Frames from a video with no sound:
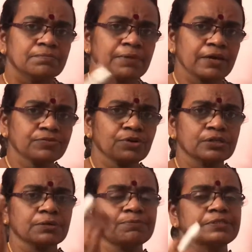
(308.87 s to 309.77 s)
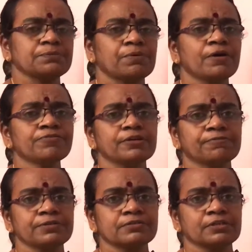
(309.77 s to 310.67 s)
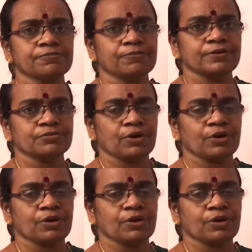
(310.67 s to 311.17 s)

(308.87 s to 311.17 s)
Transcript: based on the principle of stiffness influence